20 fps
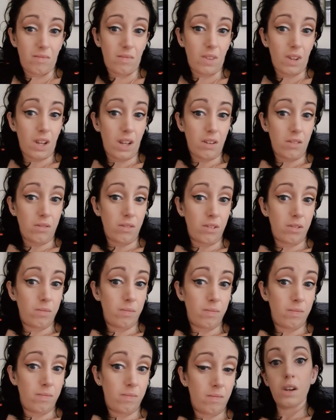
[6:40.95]
I don't know.
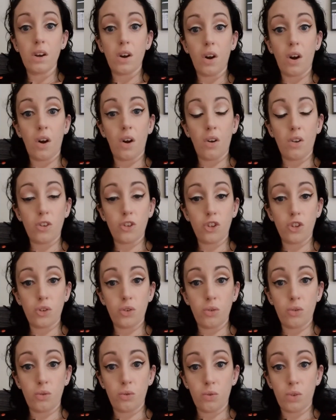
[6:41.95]
On
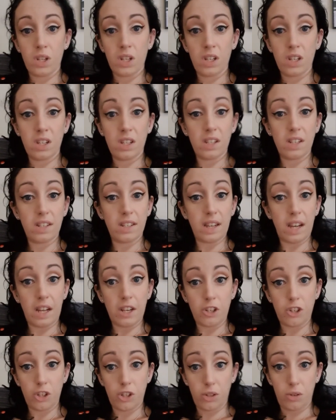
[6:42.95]
to
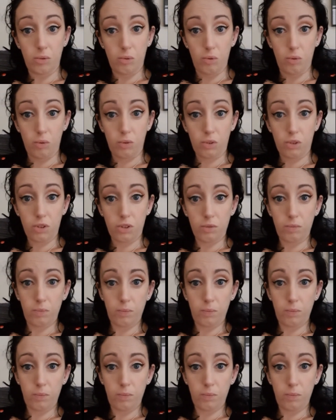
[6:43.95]
tattoos.